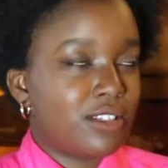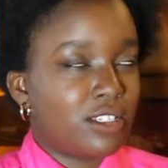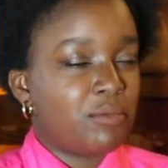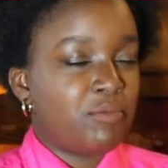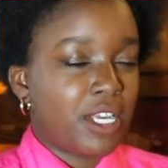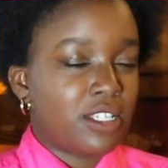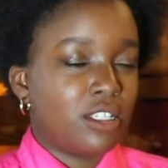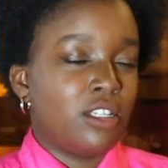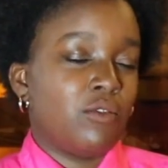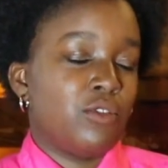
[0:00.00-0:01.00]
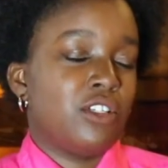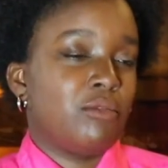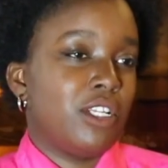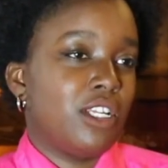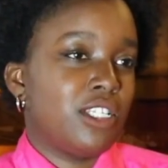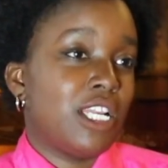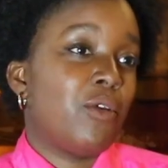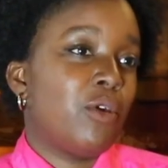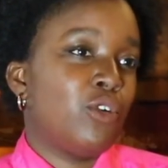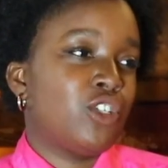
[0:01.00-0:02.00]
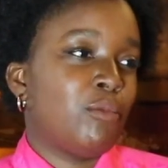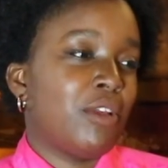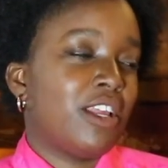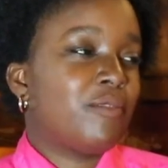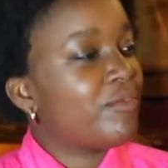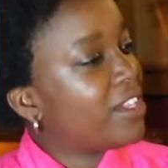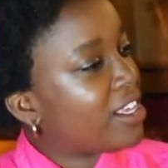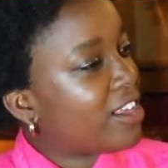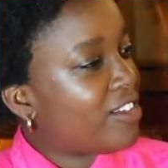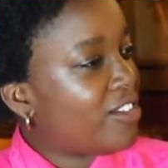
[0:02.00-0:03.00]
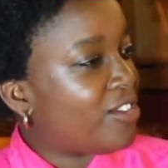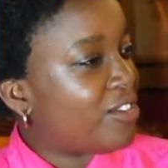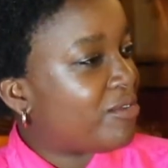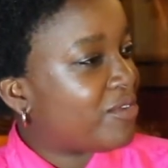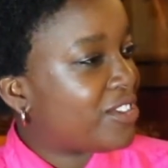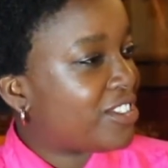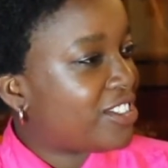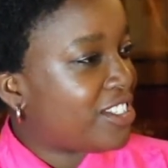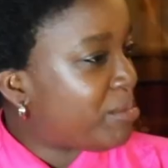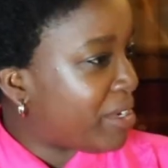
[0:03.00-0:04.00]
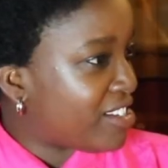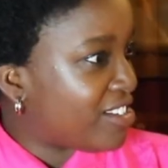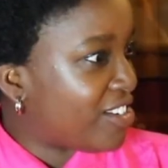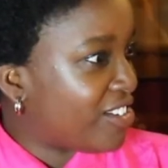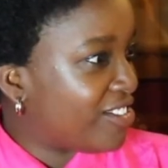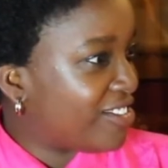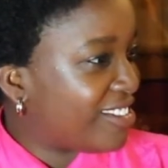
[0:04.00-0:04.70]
this is the best, I love all these comedians. And now when I watch it, I'm like, oh, so this person's on.